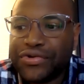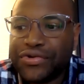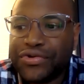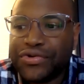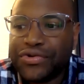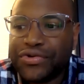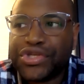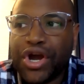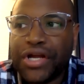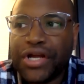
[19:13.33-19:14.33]
So you
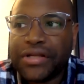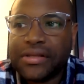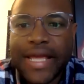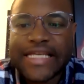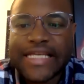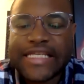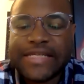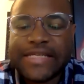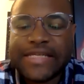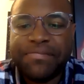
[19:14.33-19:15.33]
start
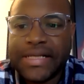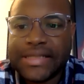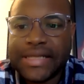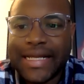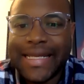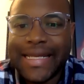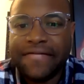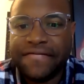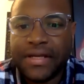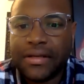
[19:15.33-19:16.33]
experimenting and
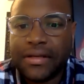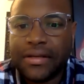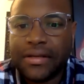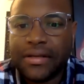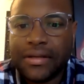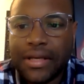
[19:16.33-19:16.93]
living